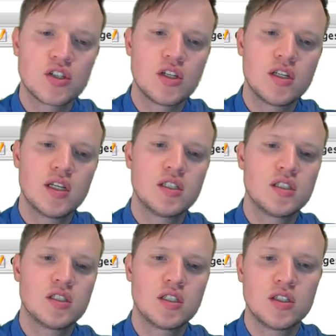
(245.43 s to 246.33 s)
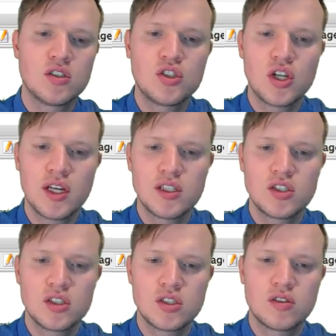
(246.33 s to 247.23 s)
actually does is it
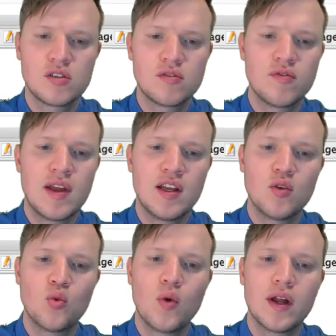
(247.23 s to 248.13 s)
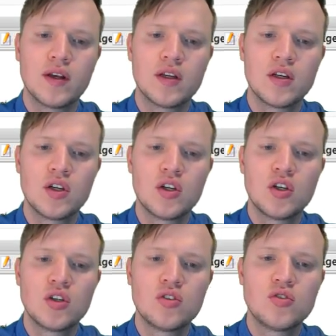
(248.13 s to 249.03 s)
changes properly one
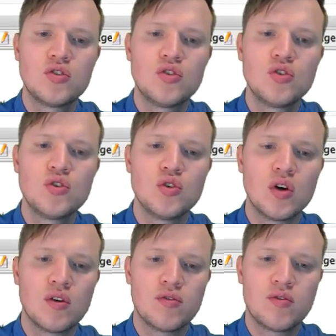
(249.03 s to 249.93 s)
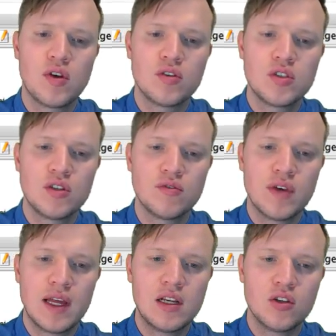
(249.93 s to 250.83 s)
to a floating
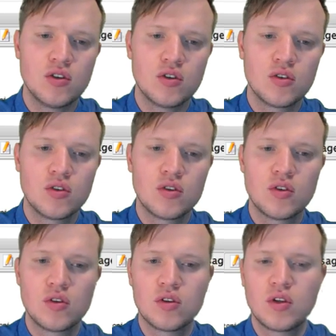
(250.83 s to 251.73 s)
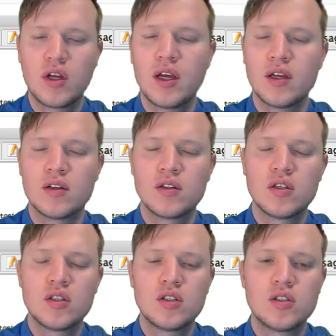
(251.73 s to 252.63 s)
value. Okay,
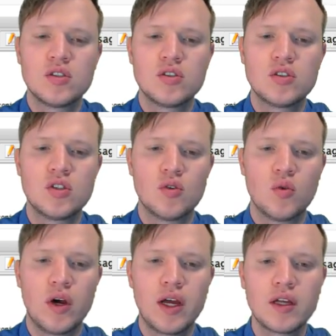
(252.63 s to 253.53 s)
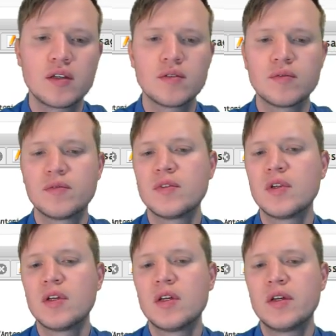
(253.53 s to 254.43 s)
so why?
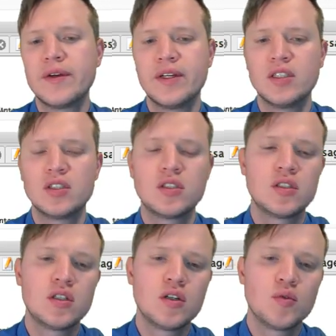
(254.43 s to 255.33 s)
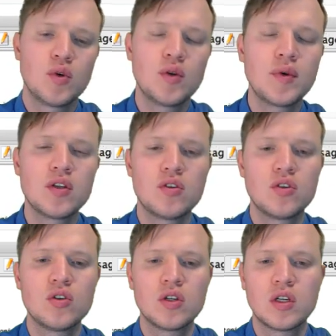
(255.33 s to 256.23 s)
Is when we
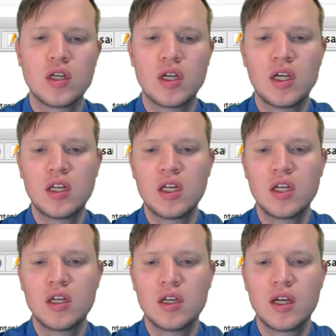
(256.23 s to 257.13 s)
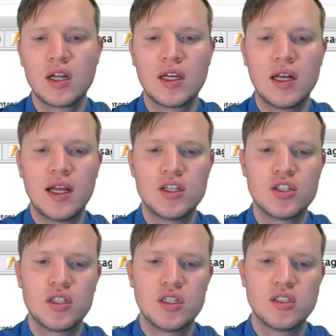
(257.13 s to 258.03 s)
do any
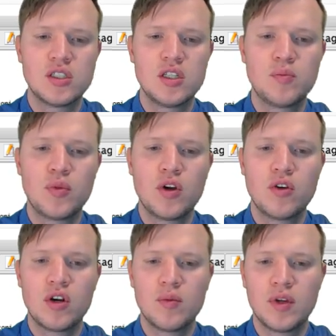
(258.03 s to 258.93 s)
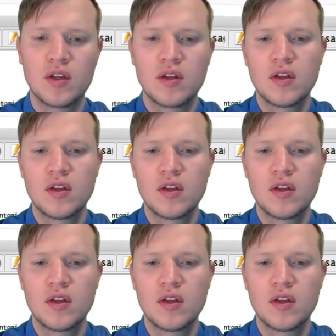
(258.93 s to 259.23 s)
calculation in C programming,